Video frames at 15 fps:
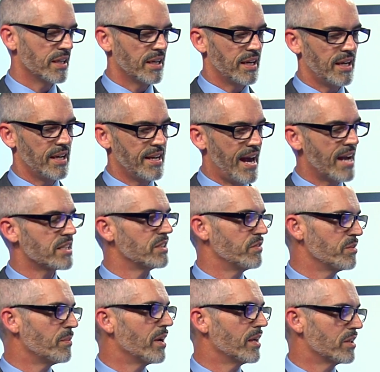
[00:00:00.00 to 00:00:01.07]
and active
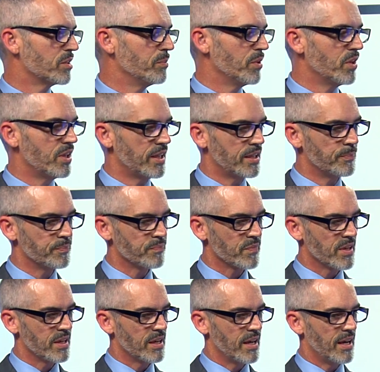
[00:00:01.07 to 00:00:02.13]
in my community.
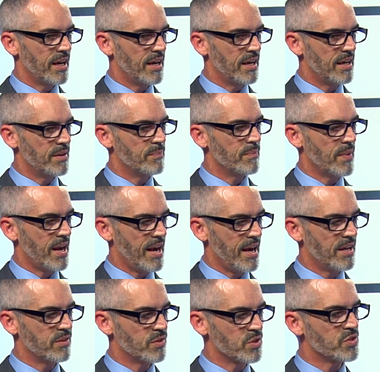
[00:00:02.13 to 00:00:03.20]

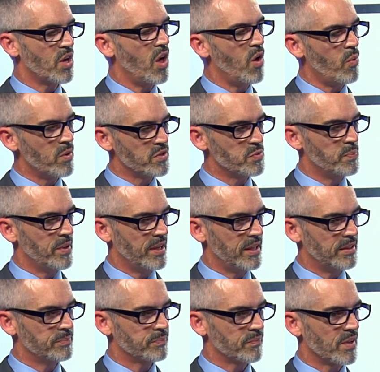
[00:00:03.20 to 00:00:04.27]
And there's always
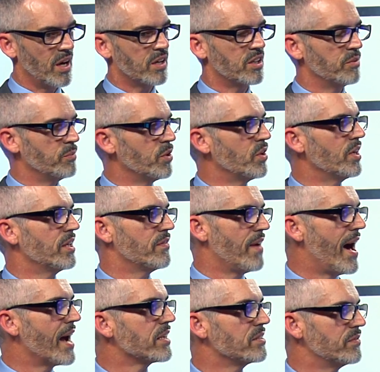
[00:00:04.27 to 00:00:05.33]
been a community of
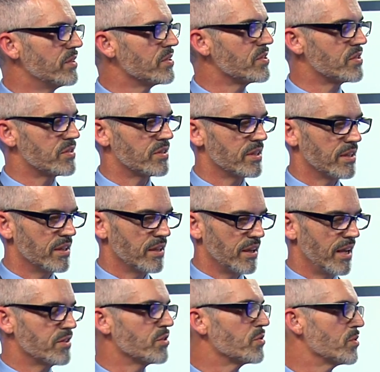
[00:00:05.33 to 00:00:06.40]
activists.
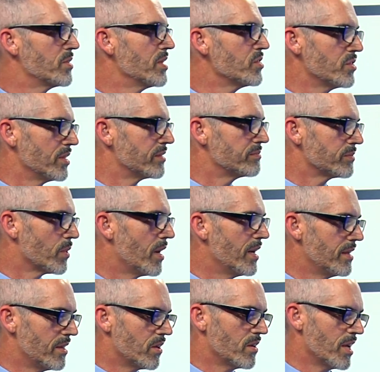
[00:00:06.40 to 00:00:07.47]
It's a tradition,
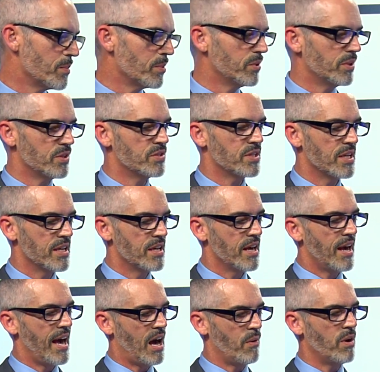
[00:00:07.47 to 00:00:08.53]
right, in our neighborhoods.
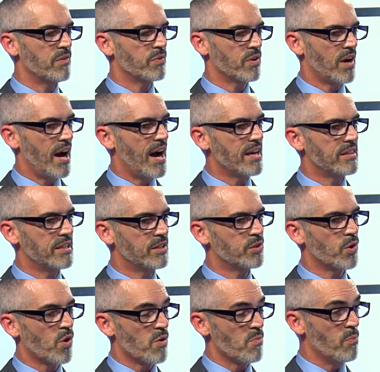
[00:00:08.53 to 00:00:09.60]
However, I think
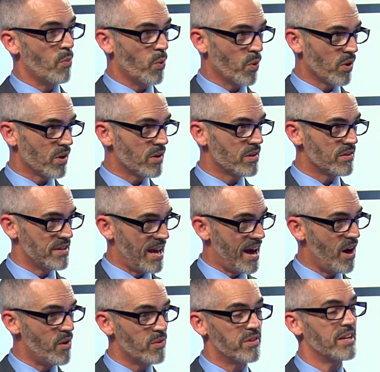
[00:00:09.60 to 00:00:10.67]
there are more
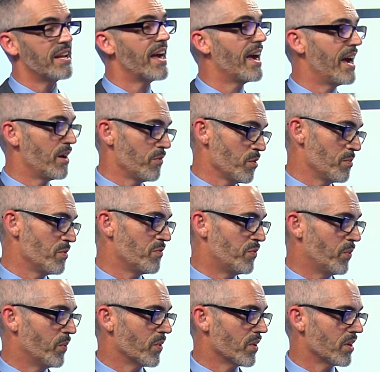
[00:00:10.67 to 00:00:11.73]
now than ever
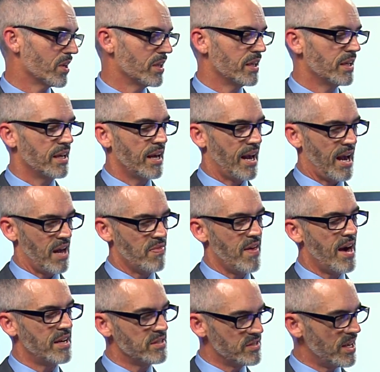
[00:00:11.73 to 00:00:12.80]
before, and
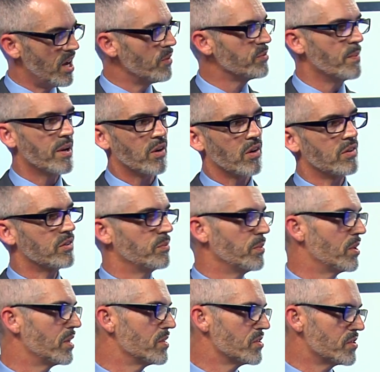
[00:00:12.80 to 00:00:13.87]
that has helped make our
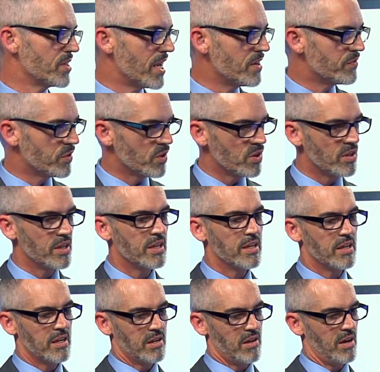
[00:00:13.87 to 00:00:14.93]
communities safer.
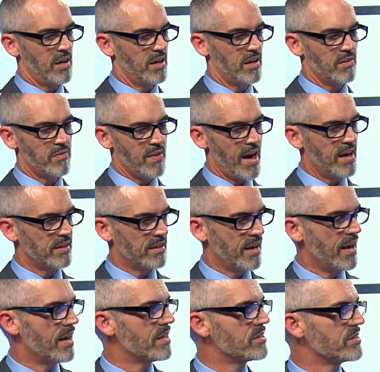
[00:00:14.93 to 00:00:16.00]
That
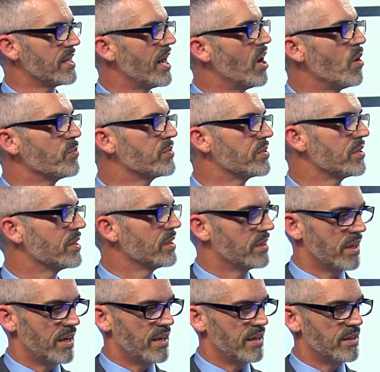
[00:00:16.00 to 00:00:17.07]
has helped
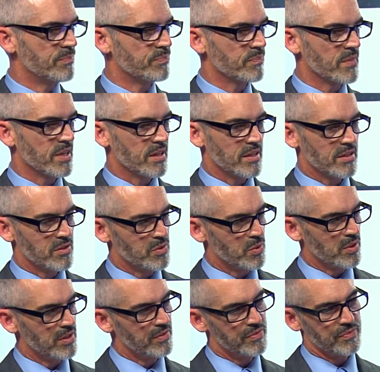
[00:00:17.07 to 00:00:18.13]

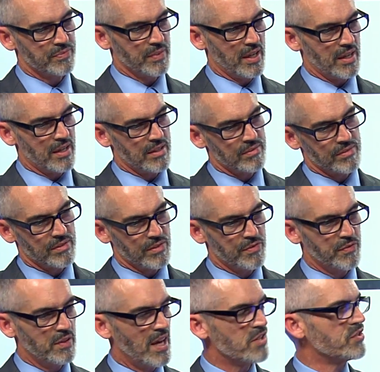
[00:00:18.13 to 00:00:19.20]
sort of
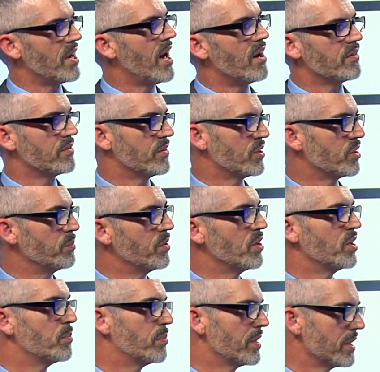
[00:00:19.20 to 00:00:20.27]
flesh out the
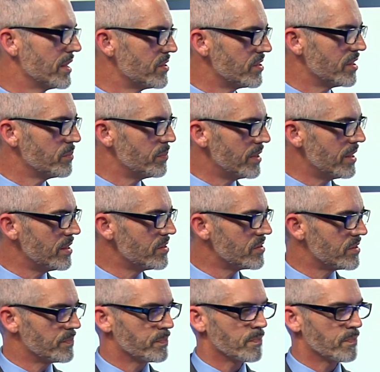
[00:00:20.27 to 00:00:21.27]
community policing piece,